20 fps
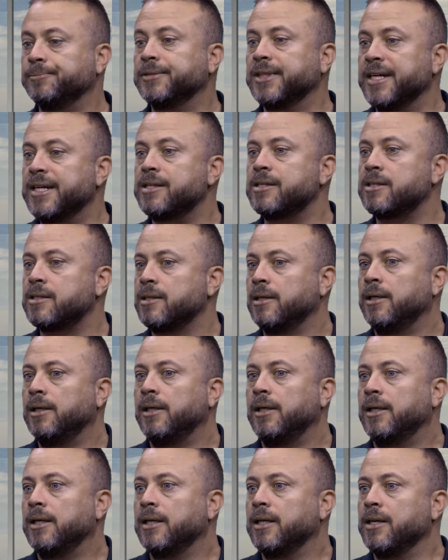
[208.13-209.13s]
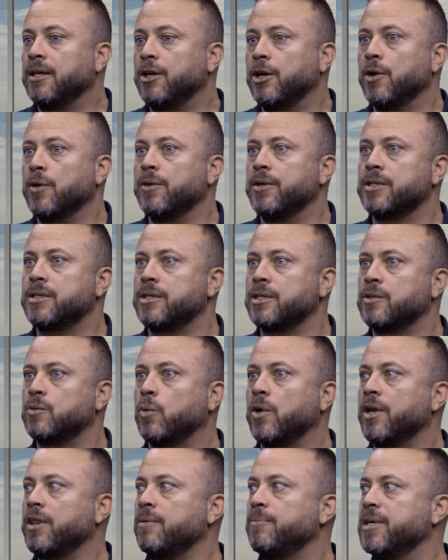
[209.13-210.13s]
It's, this is
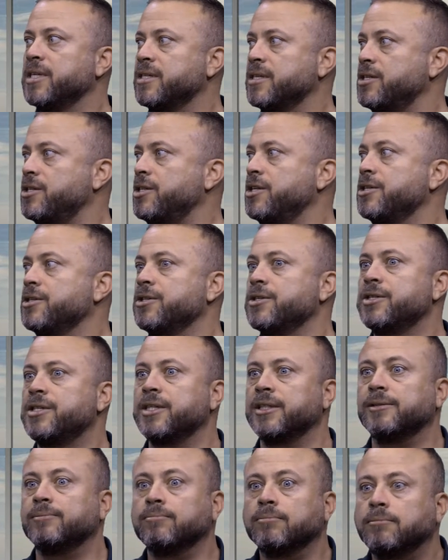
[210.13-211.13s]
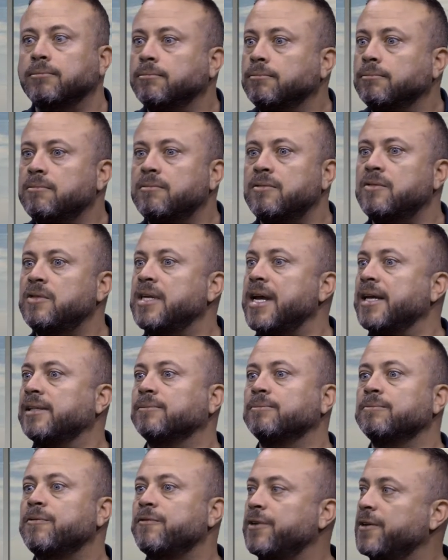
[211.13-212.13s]
one of the busiest years in
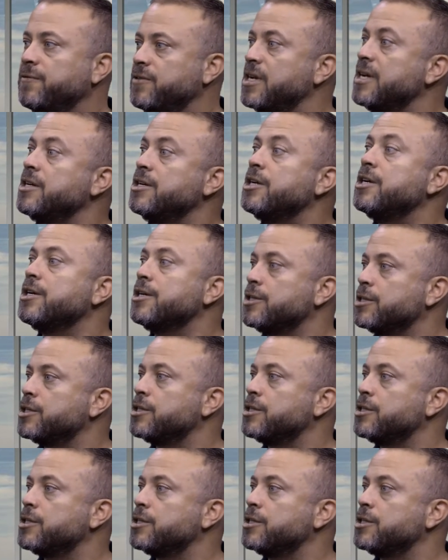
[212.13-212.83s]
10, 15 years.